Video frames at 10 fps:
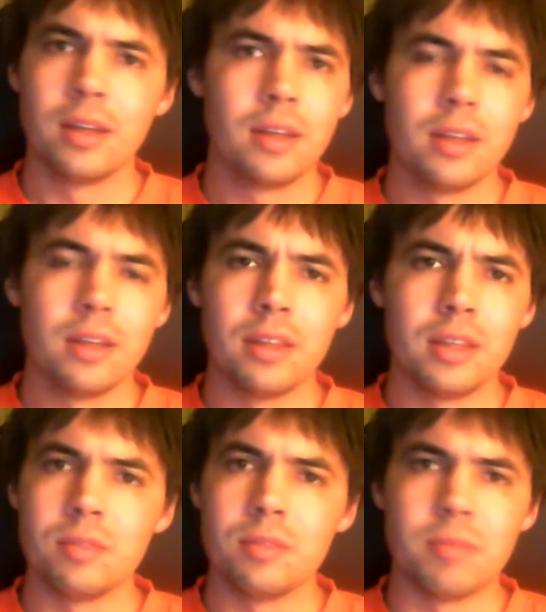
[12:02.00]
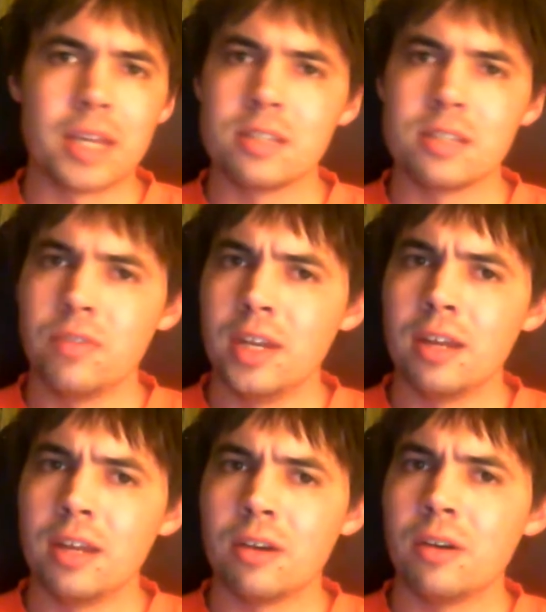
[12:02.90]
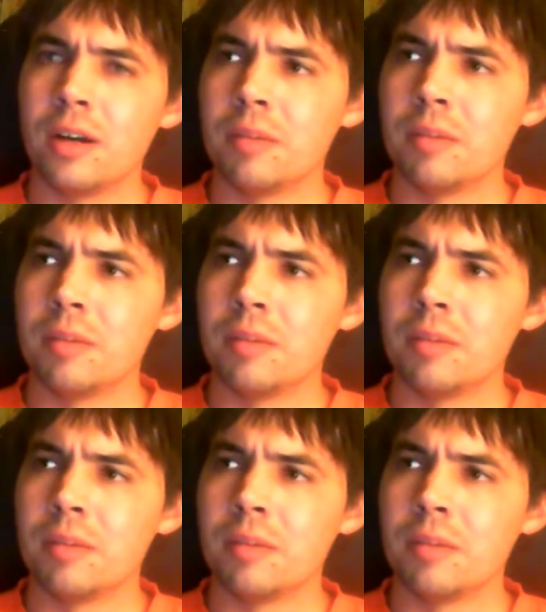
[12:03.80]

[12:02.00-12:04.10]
that makes a video,